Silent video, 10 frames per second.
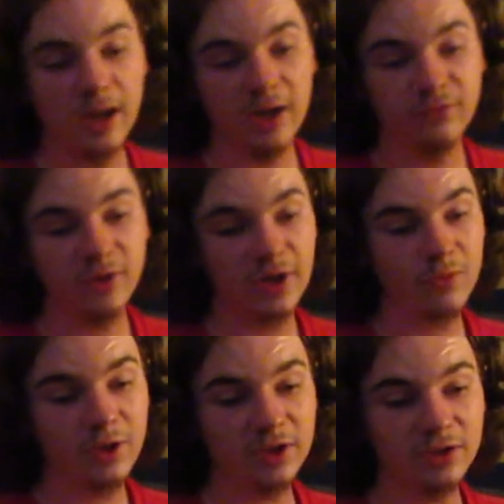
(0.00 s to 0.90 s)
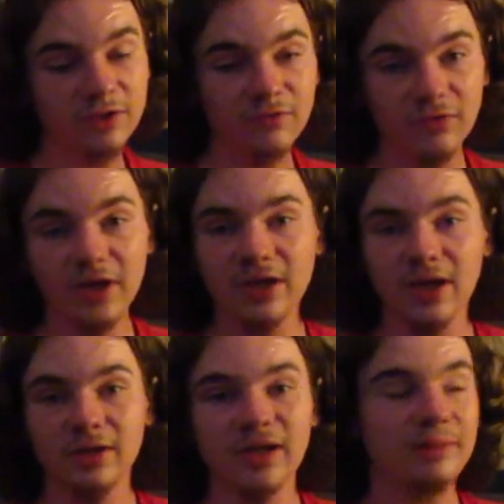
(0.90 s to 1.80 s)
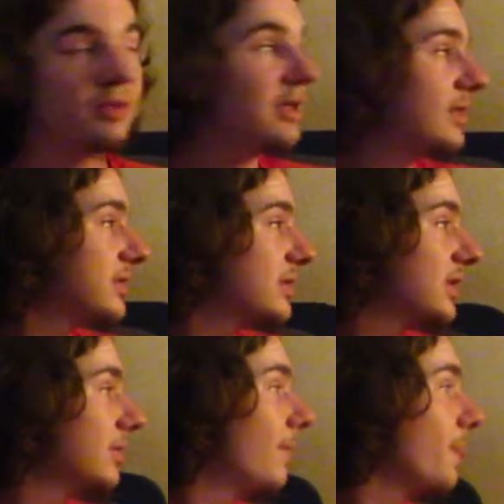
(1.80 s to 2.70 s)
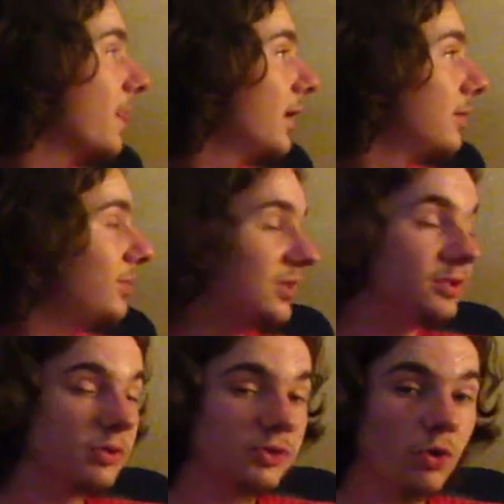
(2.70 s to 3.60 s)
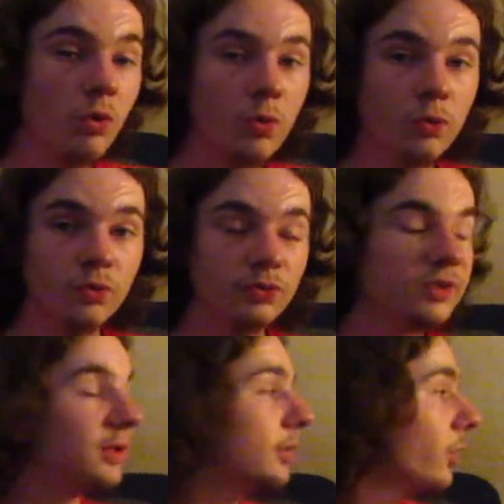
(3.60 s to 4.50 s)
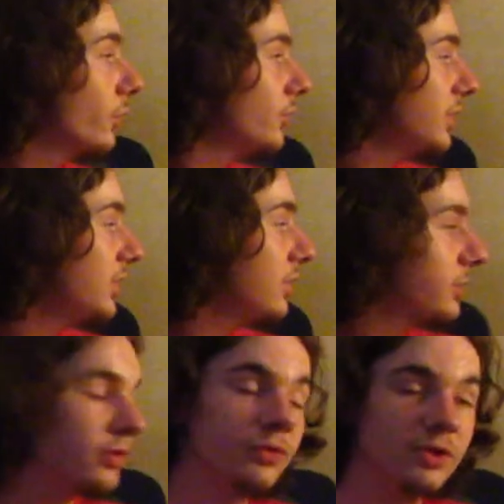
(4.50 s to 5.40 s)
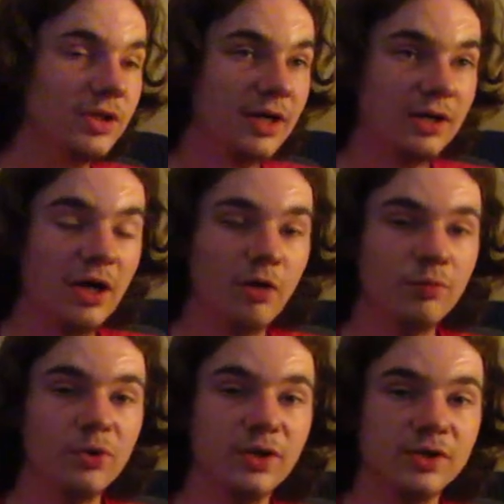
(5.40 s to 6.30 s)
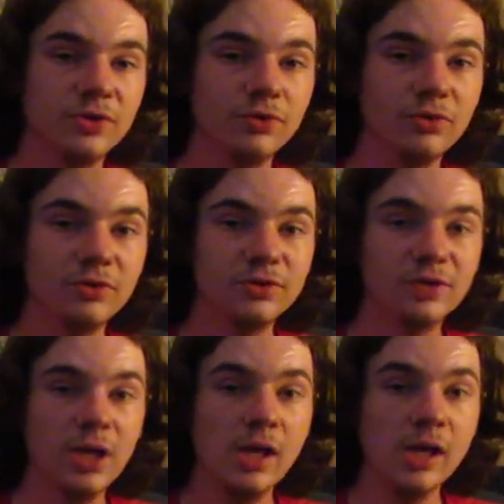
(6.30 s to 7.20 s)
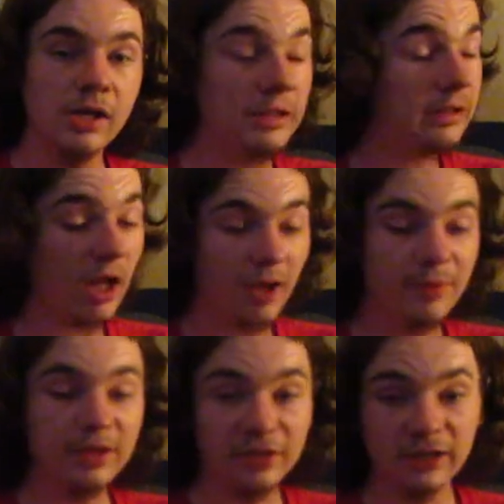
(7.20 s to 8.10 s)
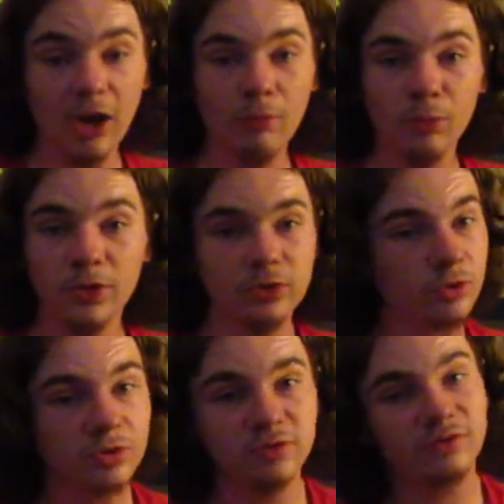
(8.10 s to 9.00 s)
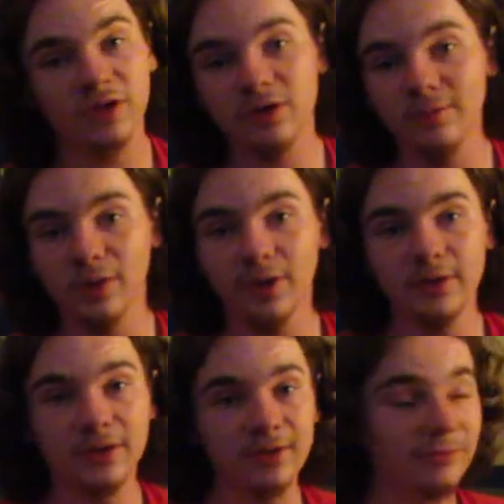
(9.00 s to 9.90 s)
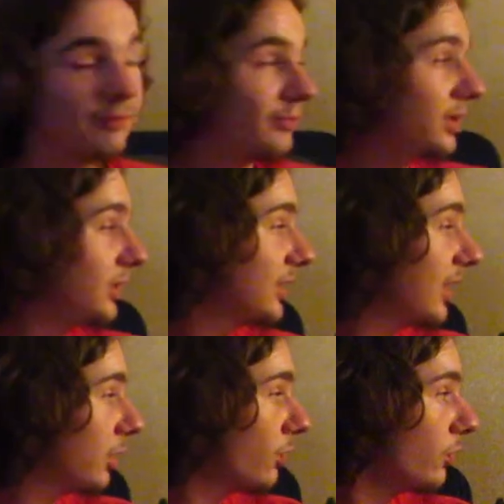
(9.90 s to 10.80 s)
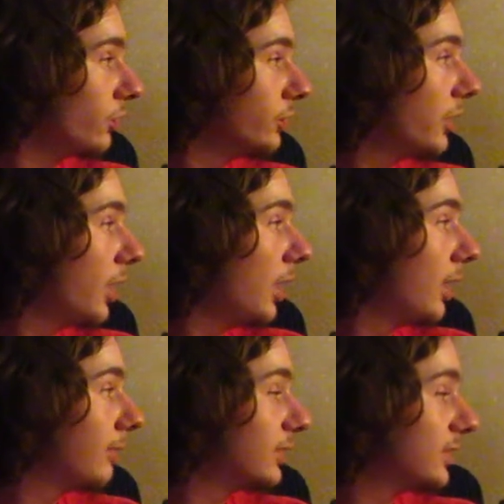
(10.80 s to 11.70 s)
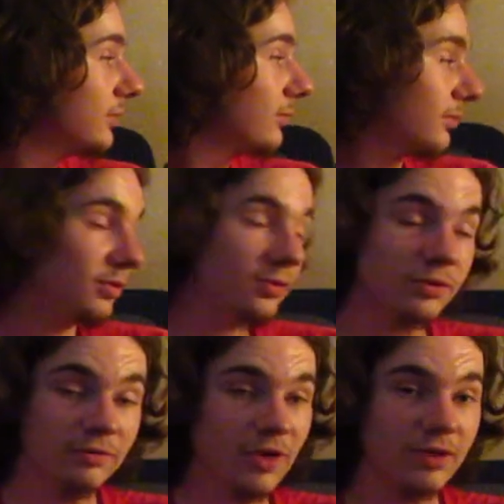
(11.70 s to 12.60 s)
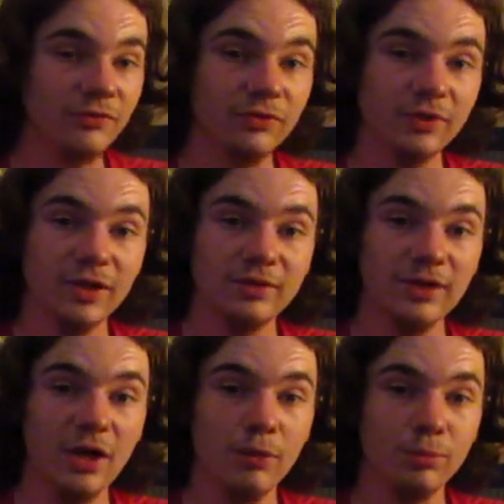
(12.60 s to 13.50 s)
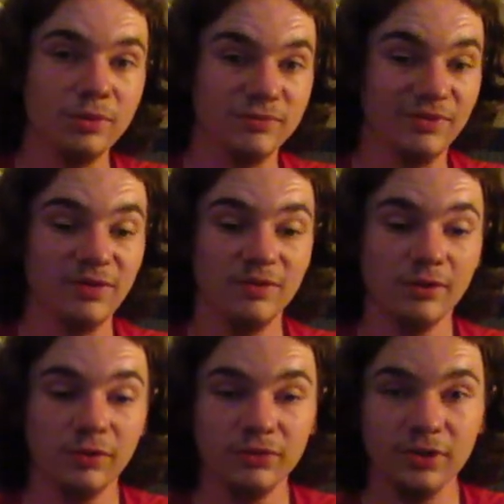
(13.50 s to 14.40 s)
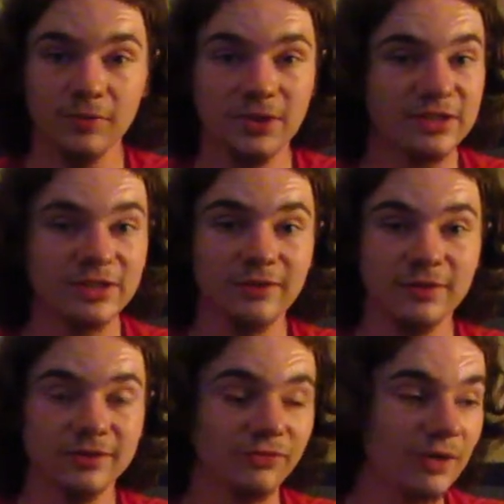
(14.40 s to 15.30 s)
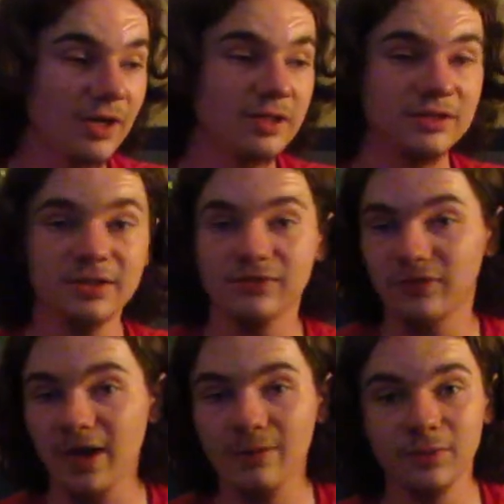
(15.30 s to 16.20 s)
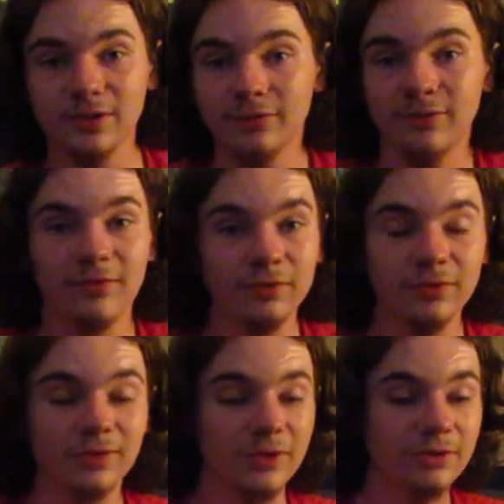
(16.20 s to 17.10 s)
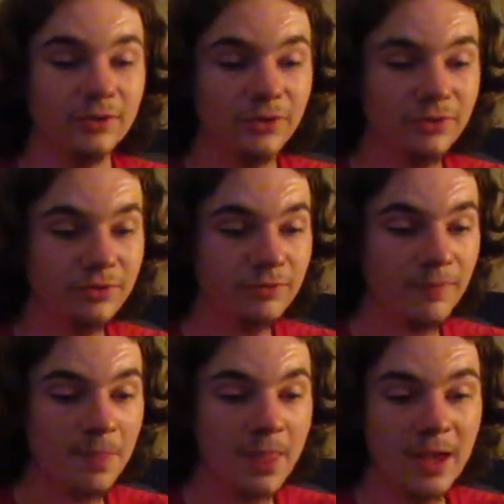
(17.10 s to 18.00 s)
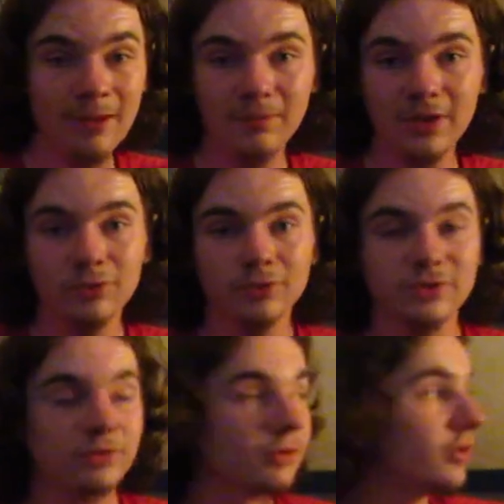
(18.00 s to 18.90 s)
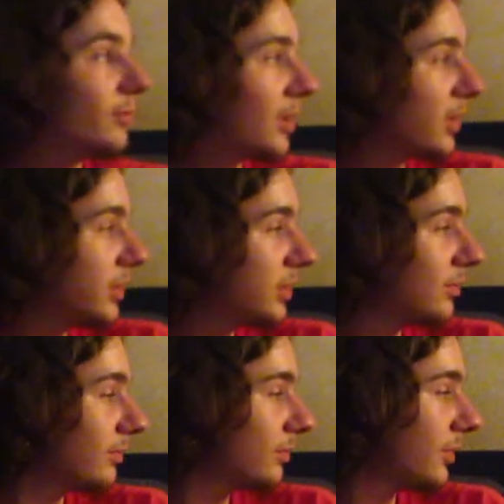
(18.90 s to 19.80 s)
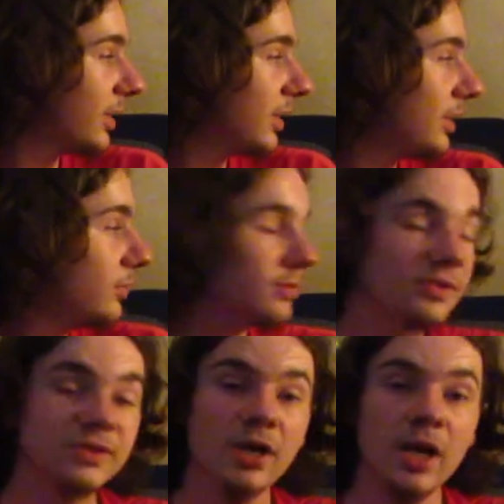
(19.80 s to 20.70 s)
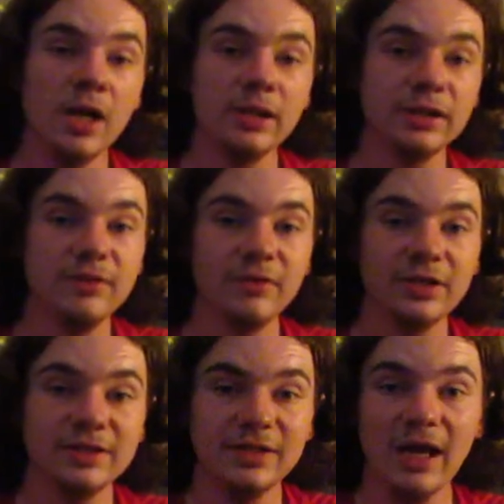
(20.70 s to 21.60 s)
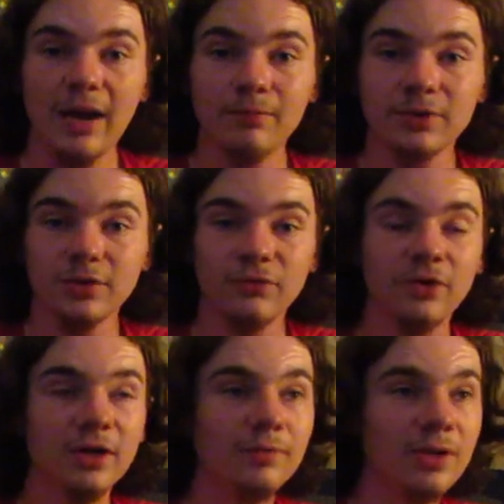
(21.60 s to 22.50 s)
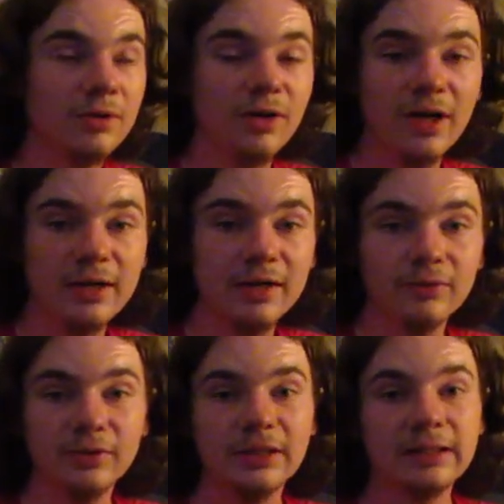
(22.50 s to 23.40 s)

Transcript: I feel like I wanted to convey that in that piece that because it was cold and lonely, it's only that cowboy and his horse. I bet the cowboy and the horse are very bonded and being in that cold, but you gotta feel like the cowboy's very lonely, missing his friends, his family, whoever he wanted to do. Made a whole story about it that he was leaving his camp to go find a better hideout.